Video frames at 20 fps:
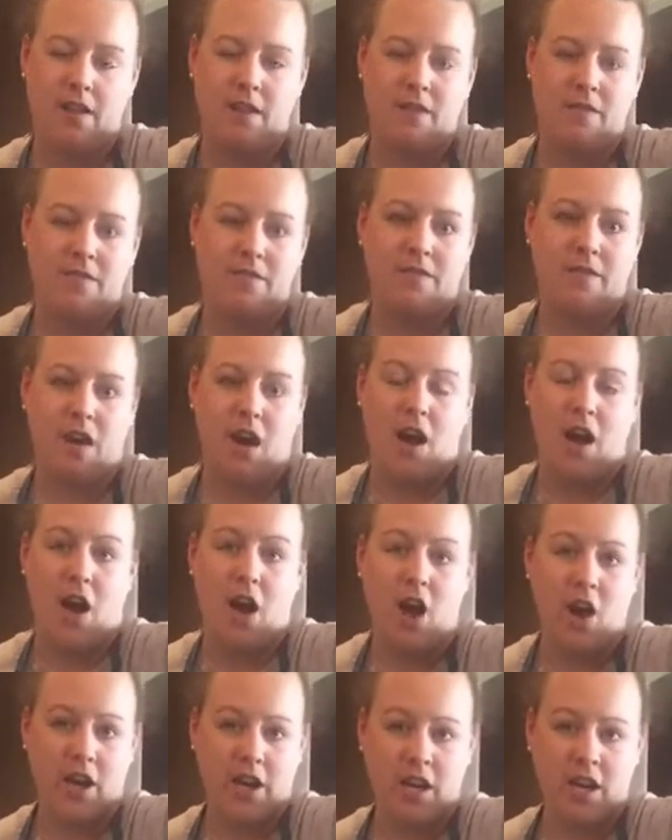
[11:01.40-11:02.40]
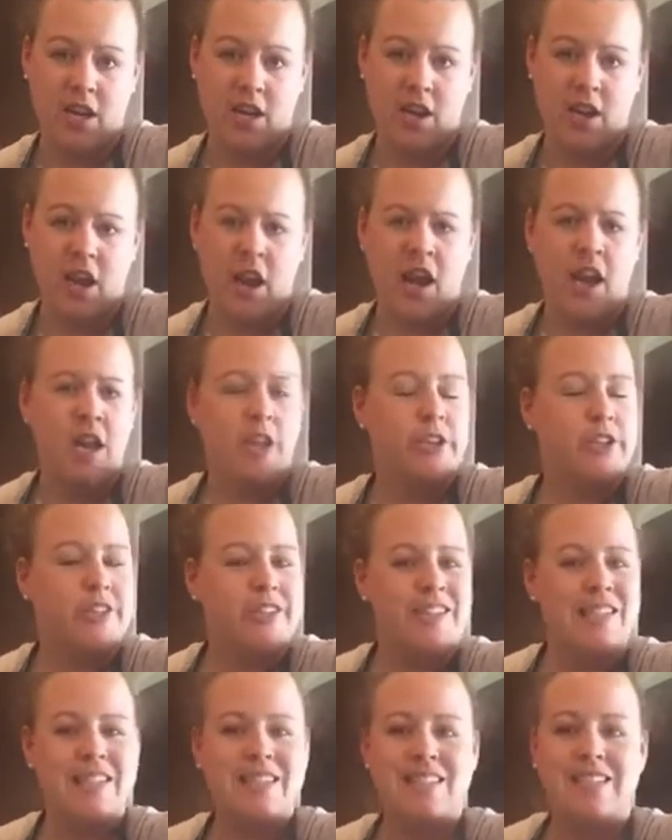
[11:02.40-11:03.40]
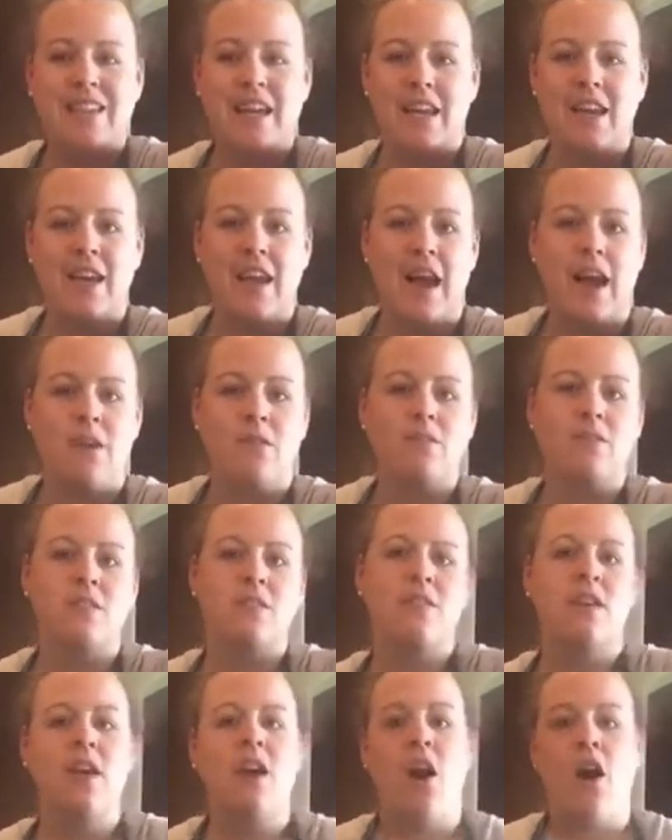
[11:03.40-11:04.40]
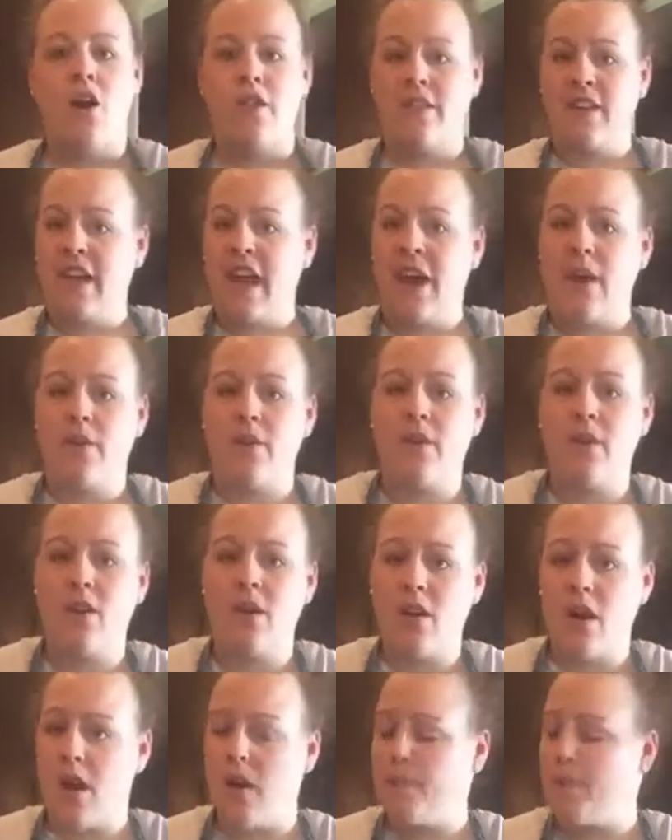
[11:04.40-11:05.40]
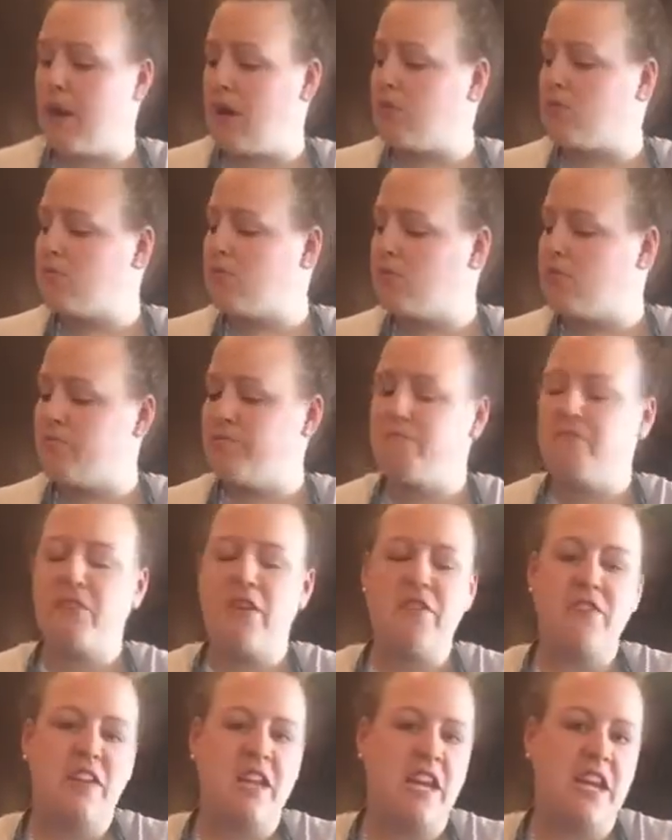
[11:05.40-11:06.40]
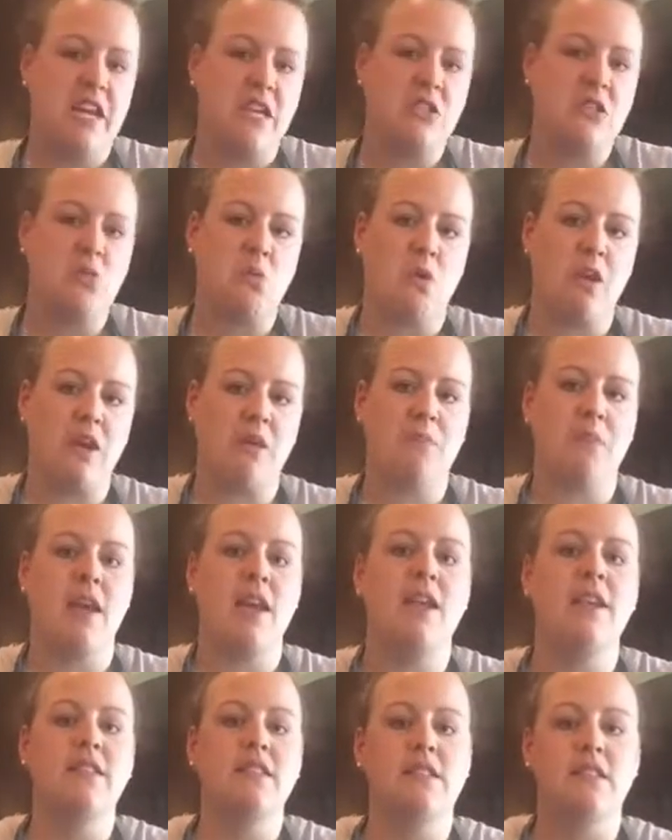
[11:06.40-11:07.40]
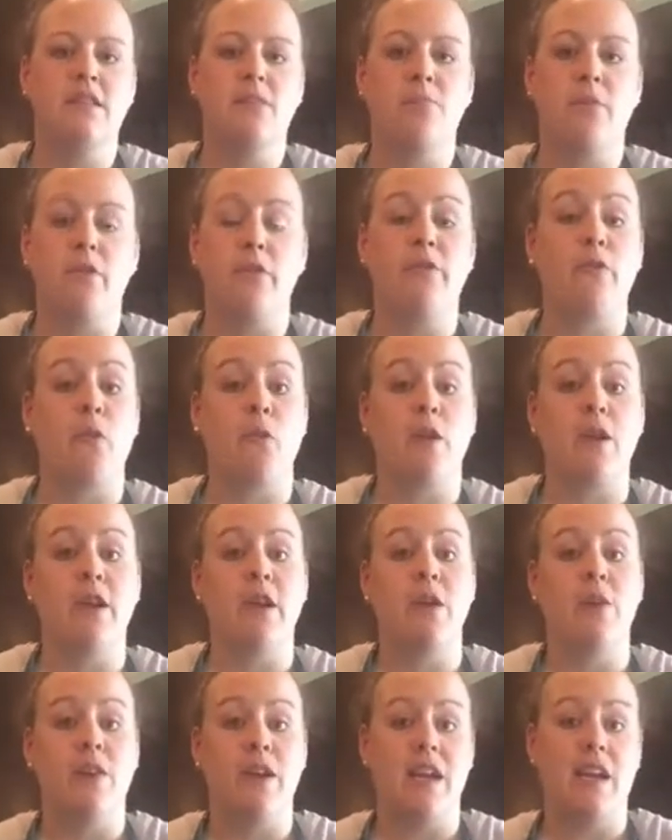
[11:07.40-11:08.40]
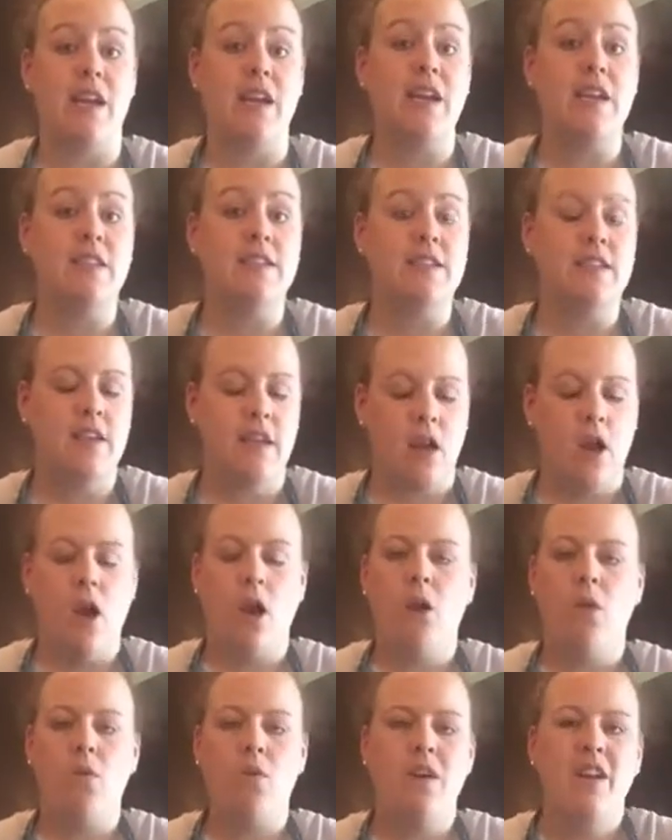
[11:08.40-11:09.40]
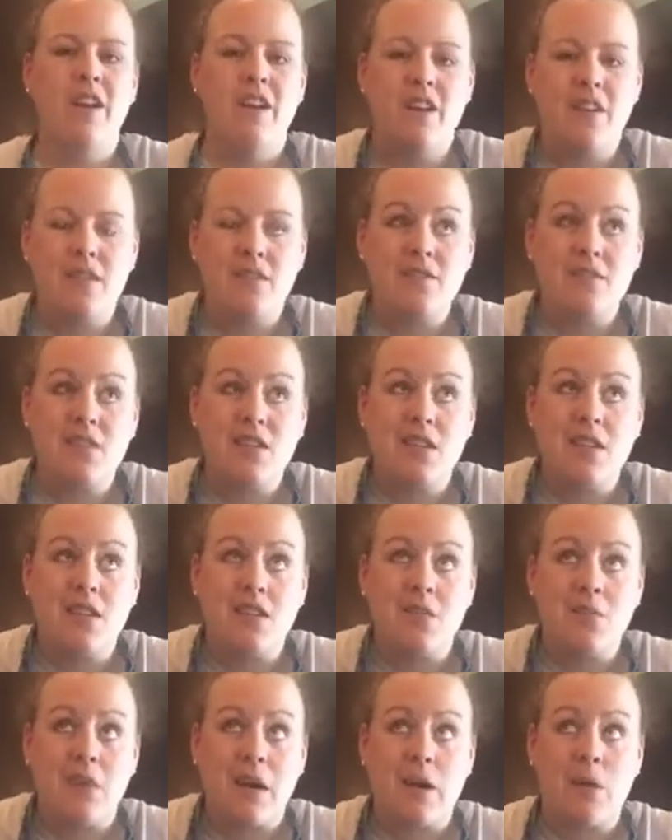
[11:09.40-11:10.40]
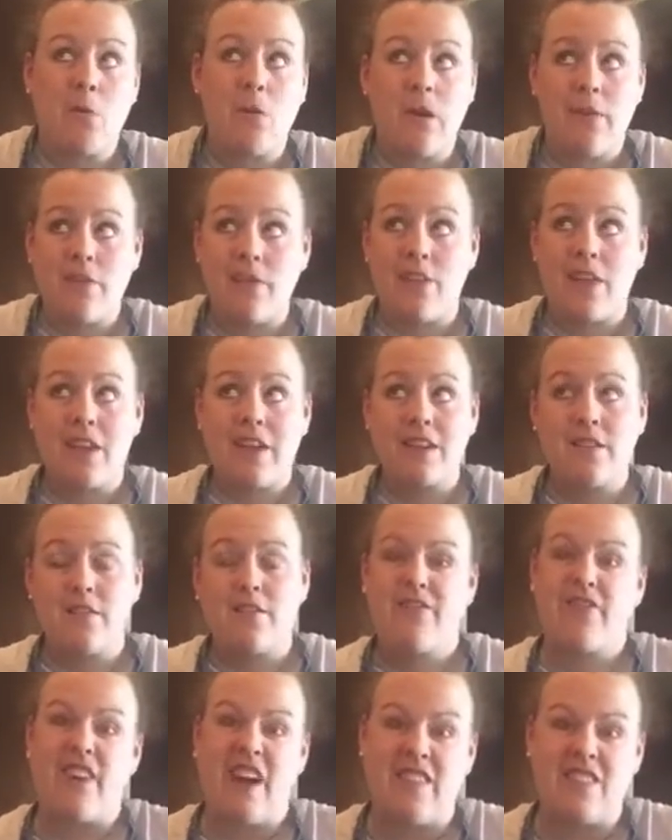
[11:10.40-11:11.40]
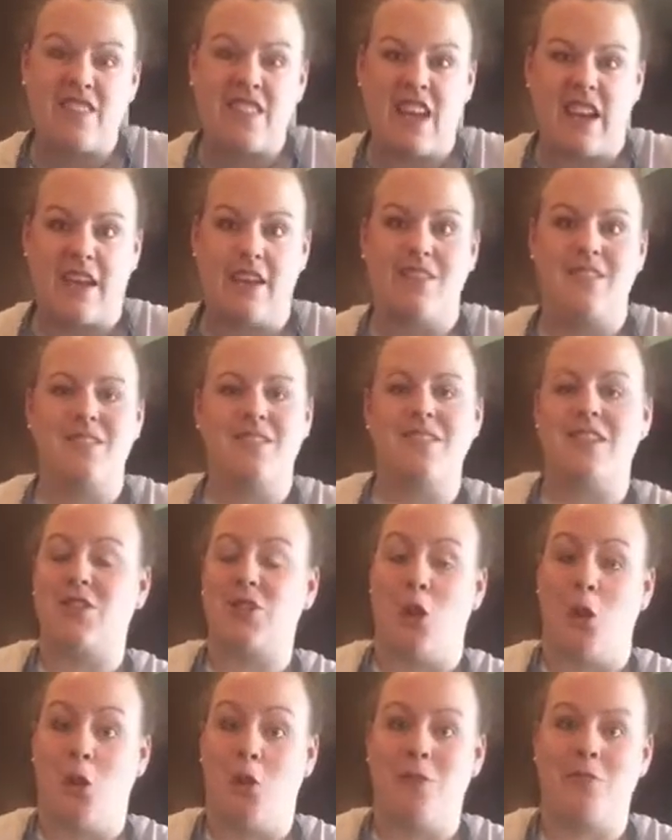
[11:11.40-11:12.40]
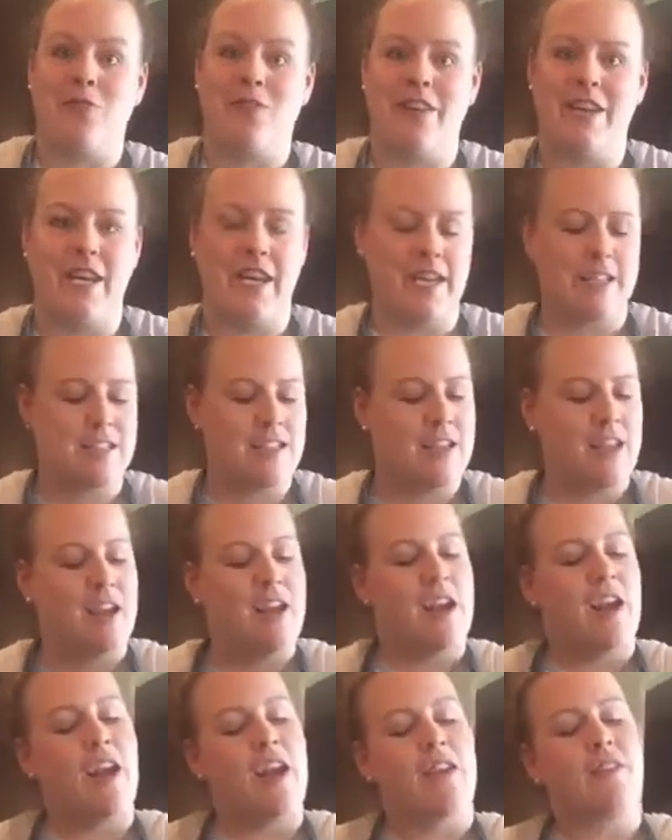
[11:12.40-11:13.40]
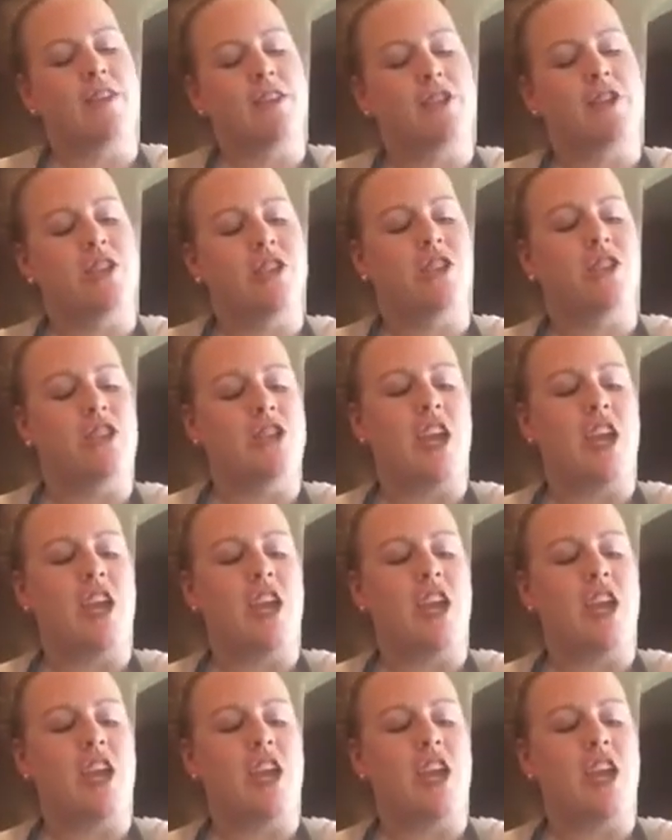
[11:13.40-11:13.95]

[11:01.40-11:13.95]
of harden. You just need to set it out on the counter about 15-20 minutes before you eat it. Or you can set it in the microwave for like 5 seconds. That's all it really needs. And then just